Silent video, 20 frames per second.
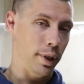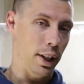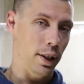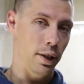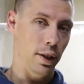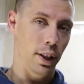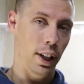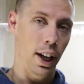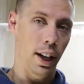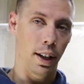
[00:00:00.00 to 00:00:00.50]

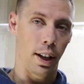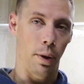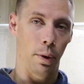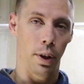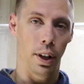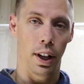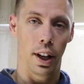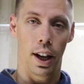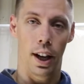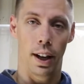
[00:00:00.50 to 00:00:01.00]
so yeah, I
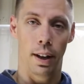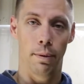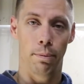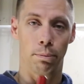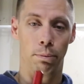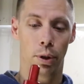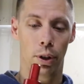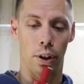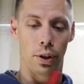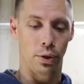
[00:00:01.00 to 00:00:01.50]
went ahead,
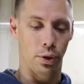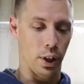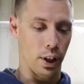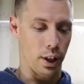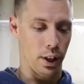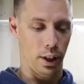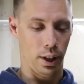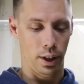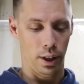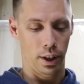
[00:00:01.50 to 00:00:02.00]
pulled the
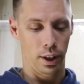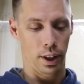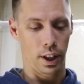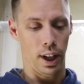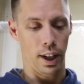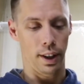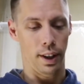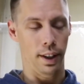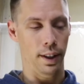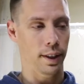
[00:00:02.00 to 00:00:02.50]
trigger,
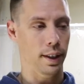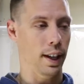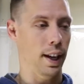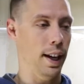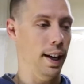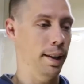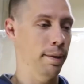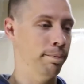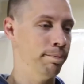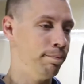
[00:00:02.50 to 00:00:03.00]
got this
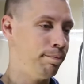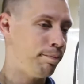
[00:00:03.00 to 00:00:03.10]
guy.